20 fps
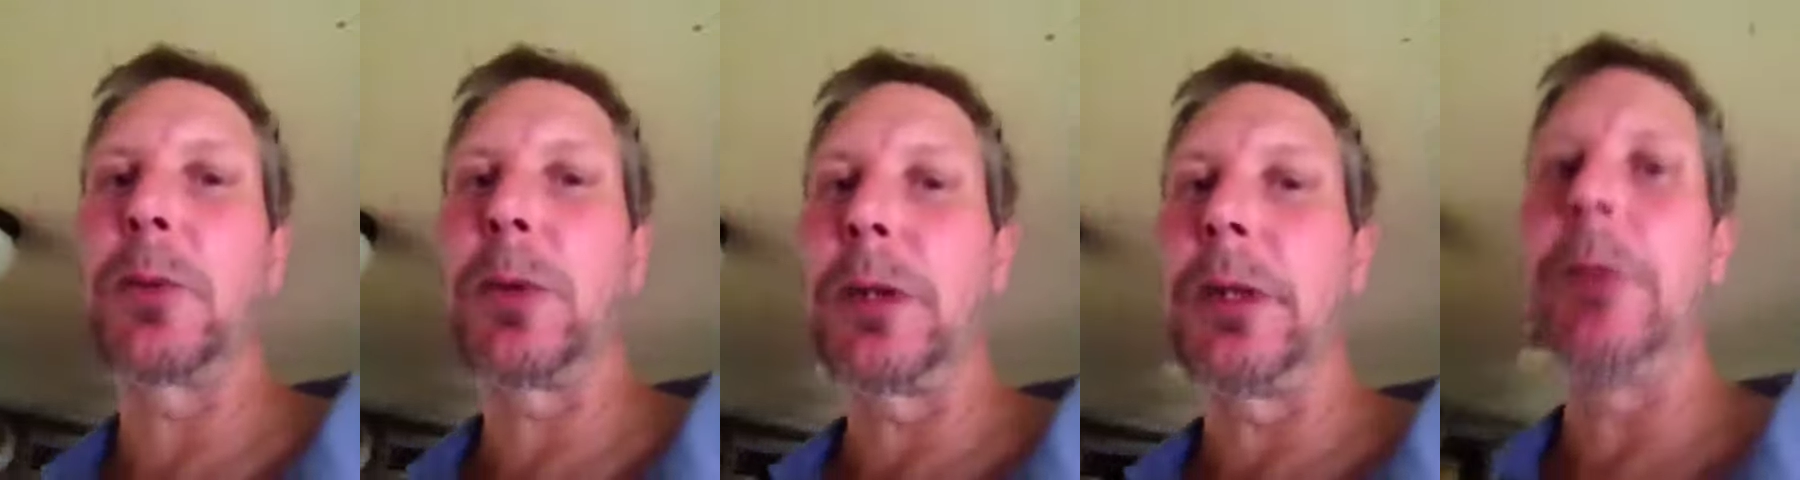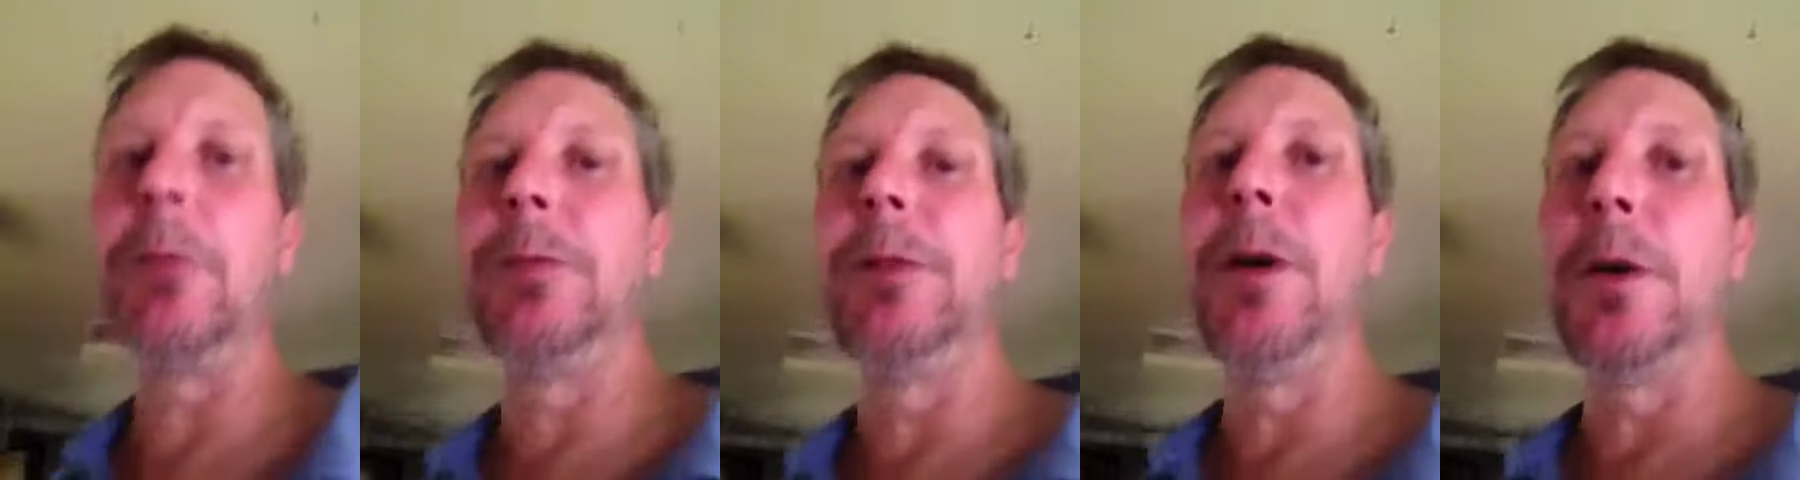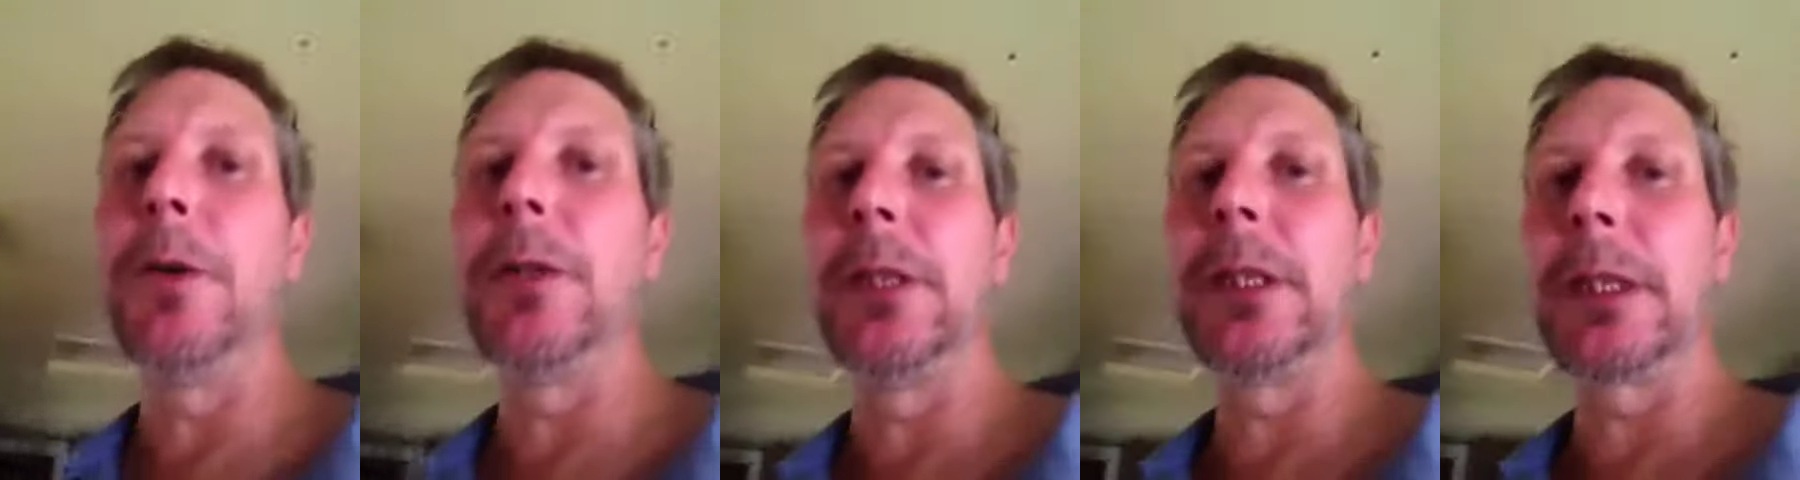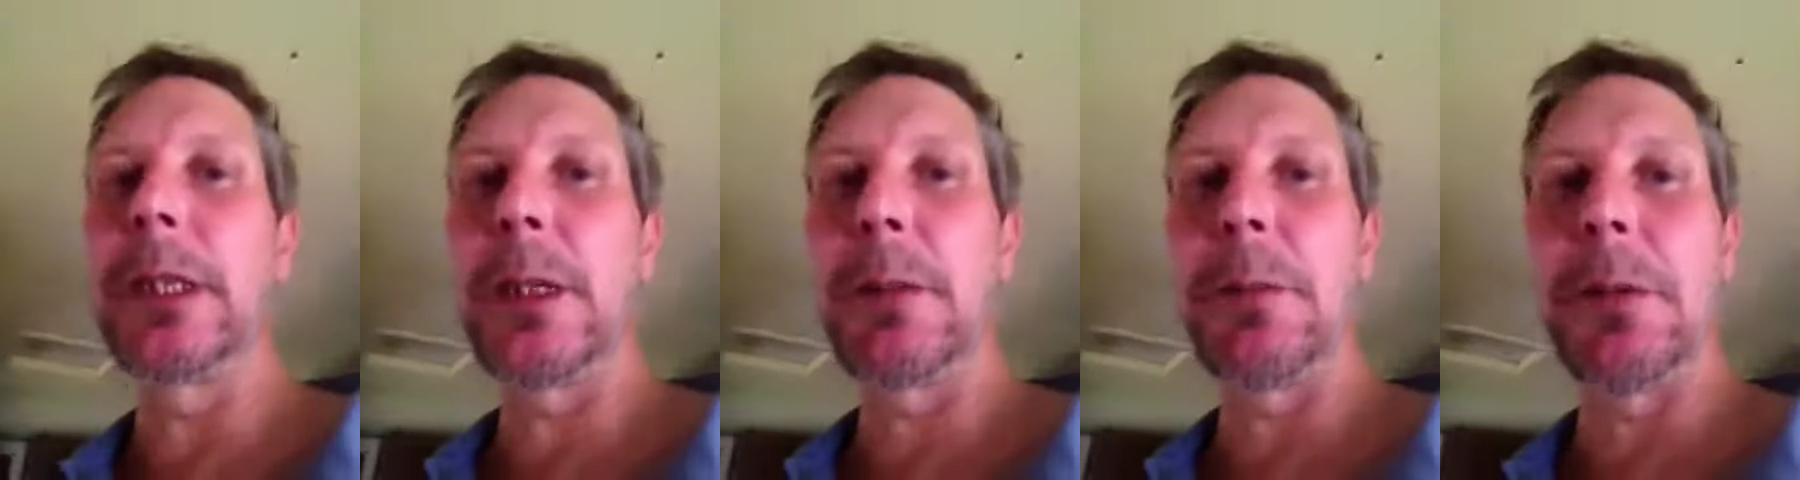where you've
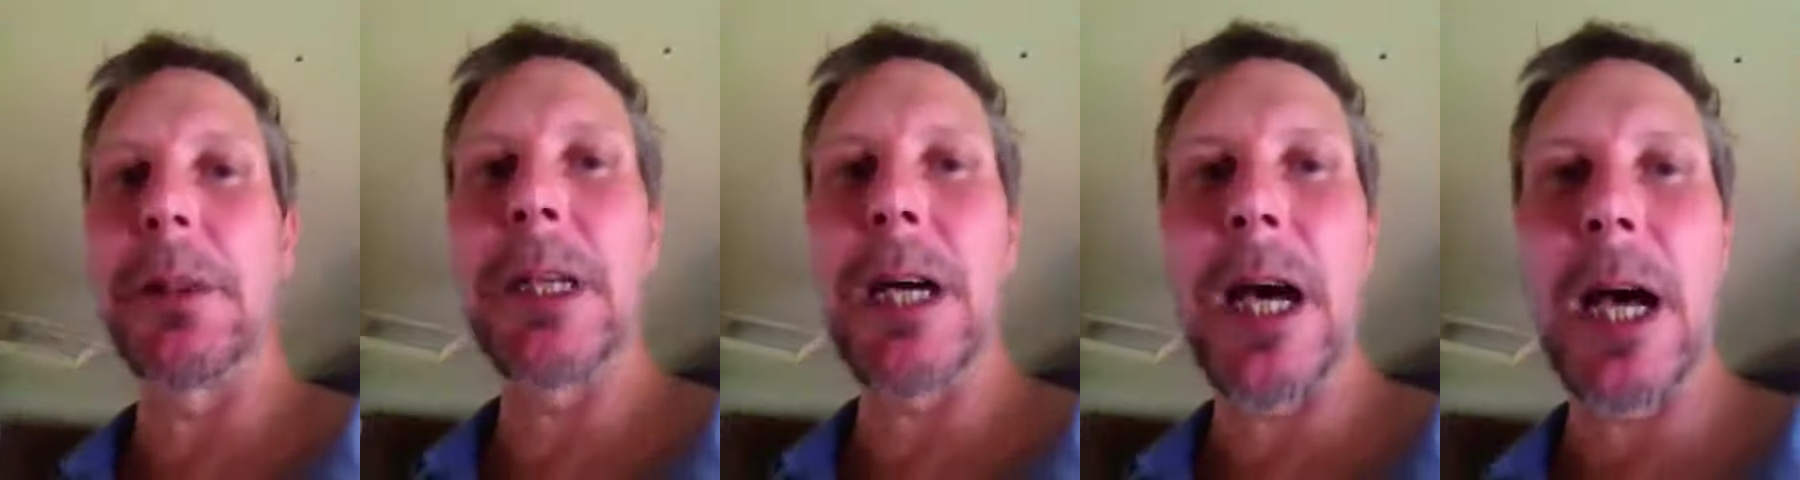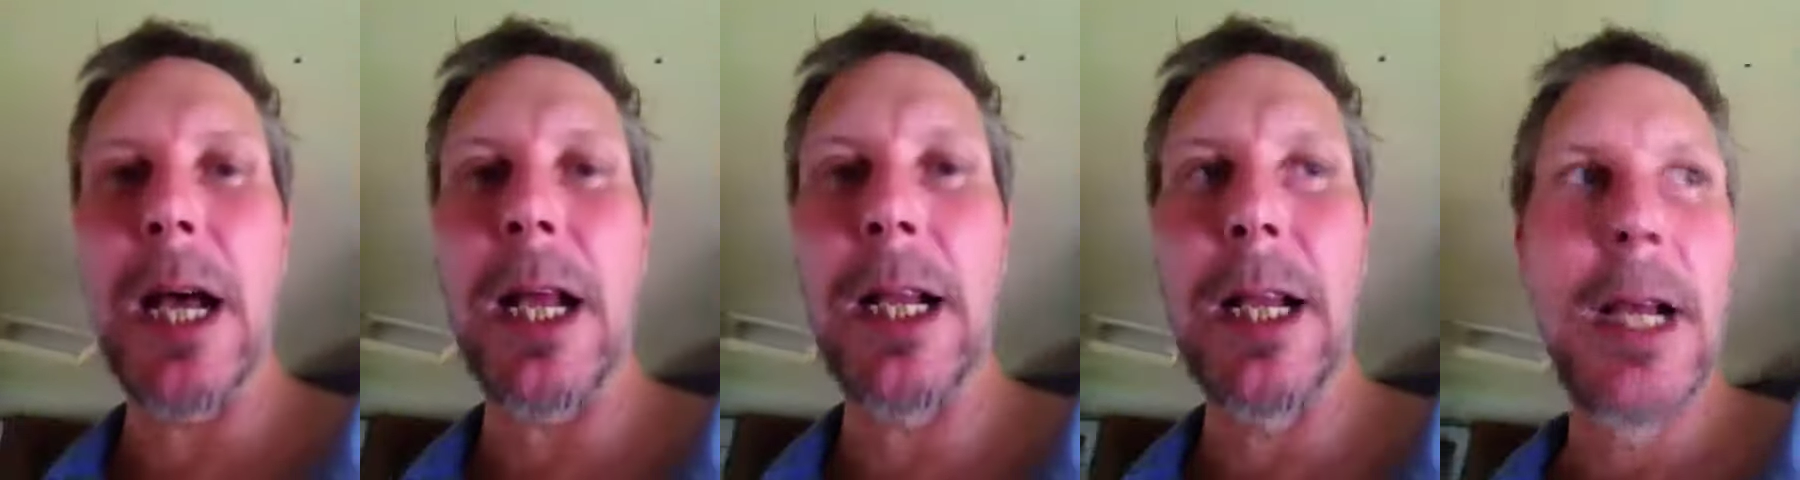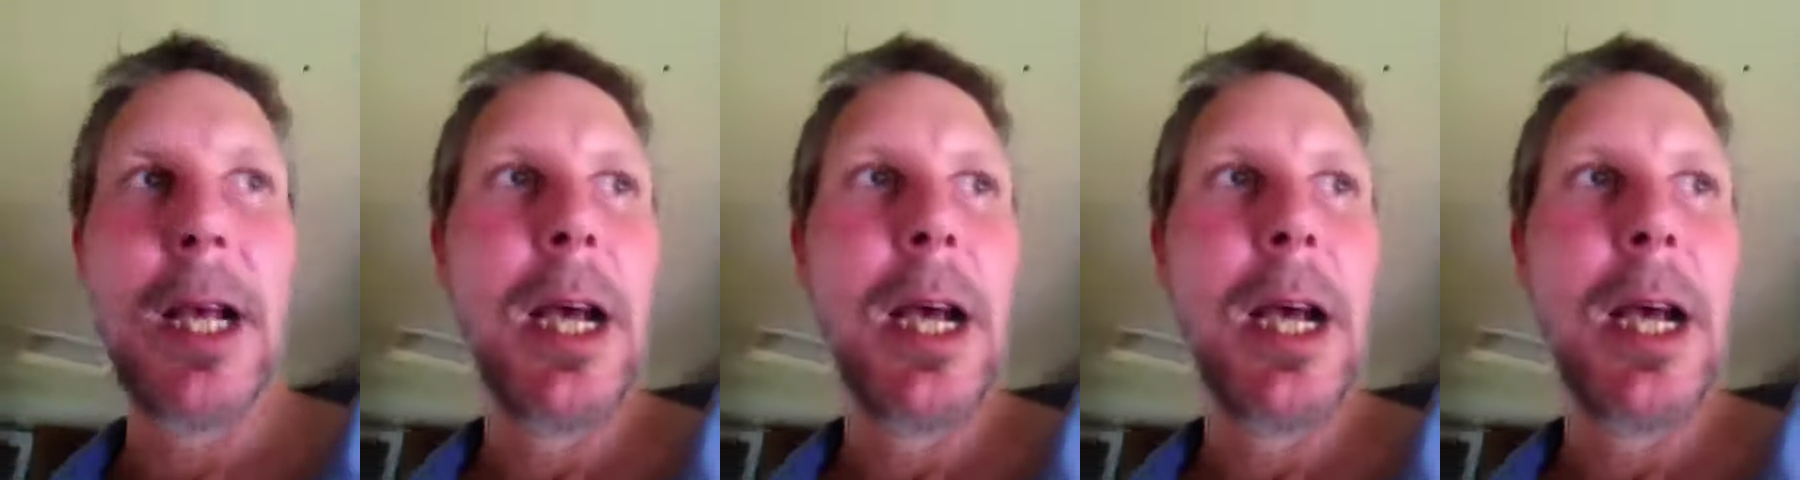noticed them a lot.